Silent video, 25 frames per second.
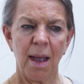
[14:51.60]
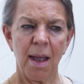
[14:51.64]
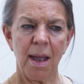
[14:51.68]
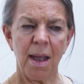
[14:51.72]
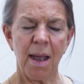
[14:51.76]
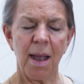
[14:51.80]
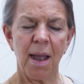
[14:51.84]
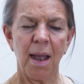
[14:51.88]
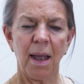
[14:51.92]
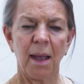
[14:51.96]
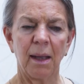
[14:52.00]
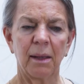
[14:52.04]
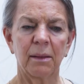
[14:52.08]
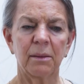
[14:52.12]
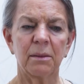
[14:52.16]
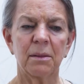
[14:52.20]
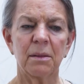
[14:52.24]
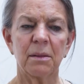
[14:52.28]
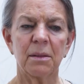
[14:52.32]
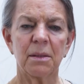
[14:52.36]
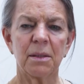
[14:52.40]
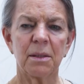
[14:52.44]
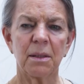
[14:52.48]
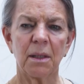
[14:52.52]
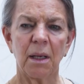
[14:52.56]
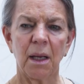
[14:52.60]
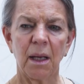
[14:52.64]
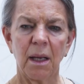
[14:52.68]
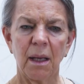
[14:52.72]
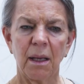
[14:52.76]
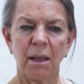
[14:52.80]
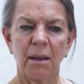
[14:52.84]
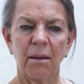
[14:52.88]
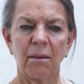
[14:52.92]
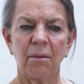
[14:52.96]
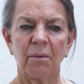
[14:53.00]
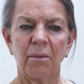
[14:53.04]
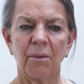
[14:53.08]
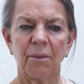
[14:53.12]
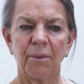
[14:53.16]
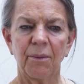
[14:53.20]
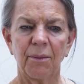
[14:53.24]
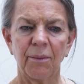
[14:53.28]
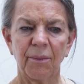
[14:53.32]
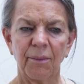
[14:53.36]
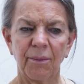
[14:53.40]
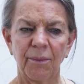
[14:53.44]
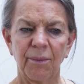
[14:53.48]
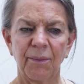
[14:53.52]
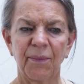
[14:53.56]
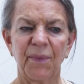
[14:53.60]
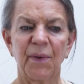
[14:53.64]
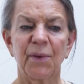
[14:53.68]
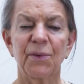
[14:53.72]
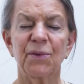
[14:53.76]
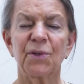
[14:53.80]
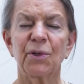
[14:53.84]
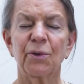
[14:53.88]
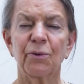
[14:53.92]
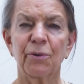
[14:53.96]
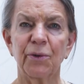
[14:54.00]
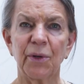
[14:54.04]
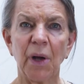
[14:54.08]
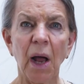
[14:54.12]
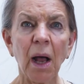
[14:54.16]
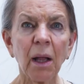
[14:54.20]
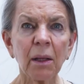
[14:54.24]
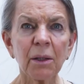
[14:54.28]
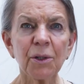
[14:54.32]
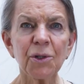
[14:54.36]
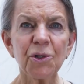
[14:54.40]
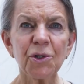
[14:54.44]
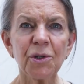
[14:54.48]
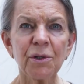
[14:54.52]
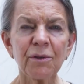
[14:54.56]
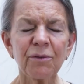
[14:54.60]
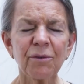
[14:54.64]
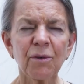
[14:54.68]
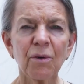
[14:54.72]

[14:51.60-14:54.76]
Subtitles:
And there's a chronology, of